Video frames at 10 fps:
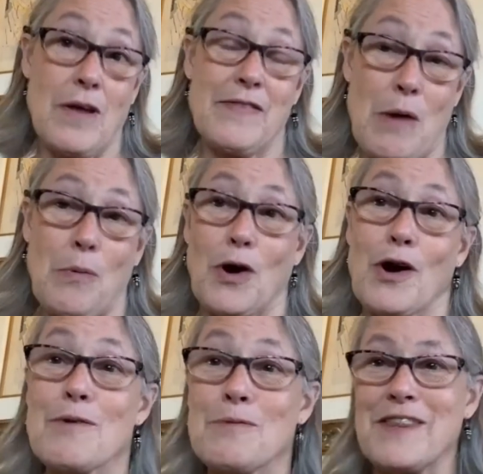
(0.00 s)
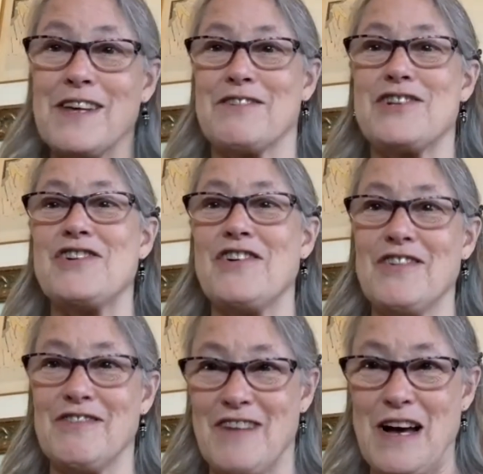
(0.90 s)
they were with the
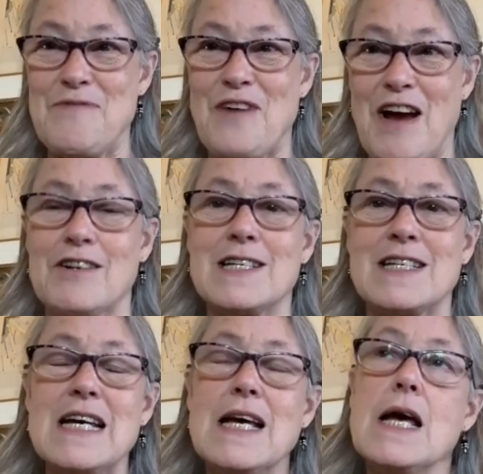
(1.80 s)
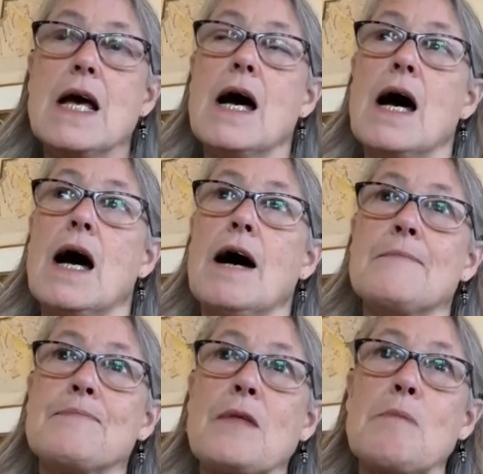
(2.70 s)
original virus.
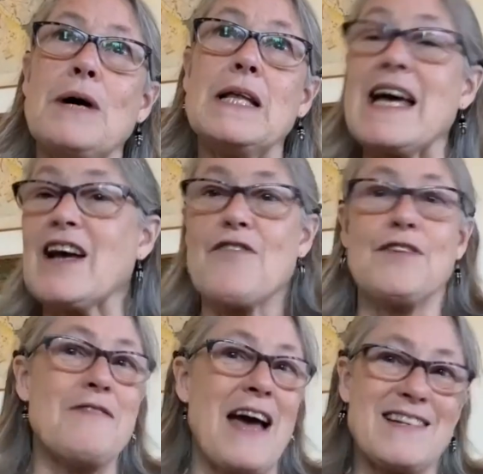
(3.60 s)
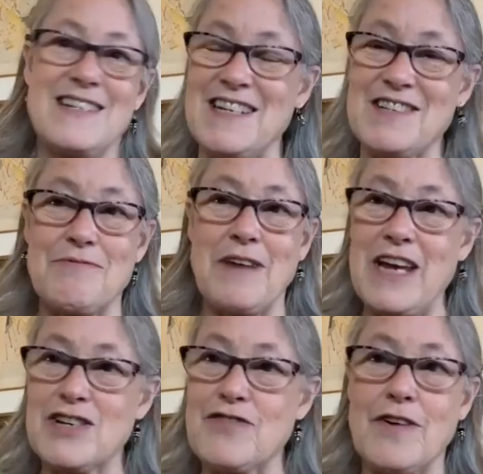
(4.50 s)
But like our flu vaccines
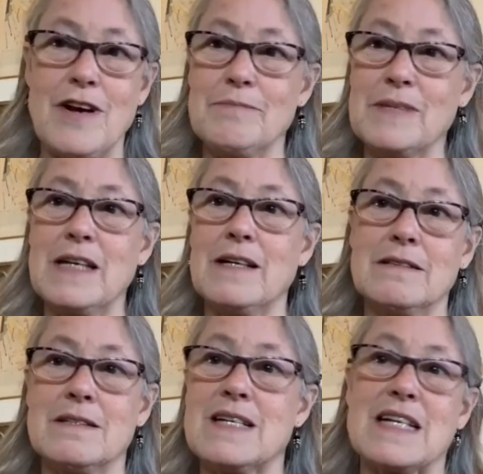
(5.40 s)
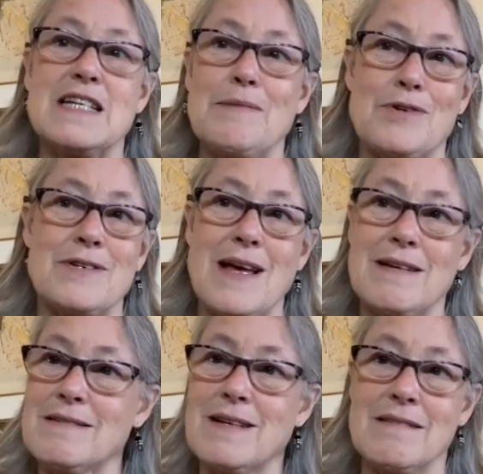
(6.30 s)
range from
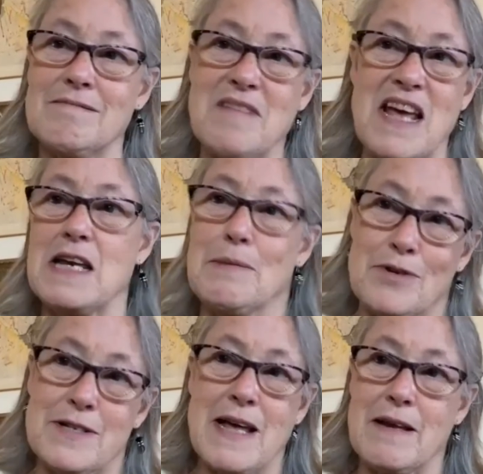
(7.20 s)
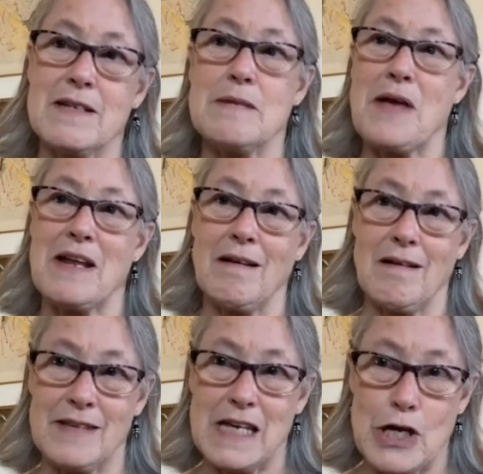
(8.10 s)
60% to 80%, depending
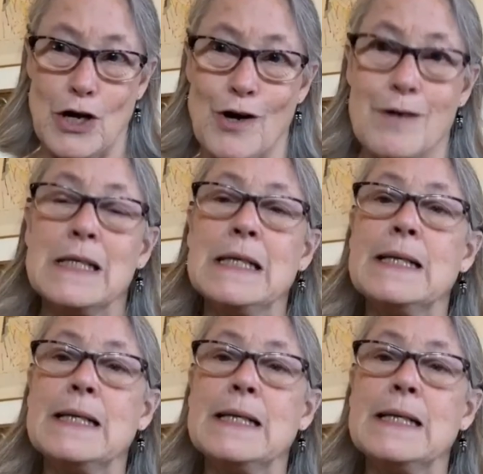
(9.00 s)
on the year.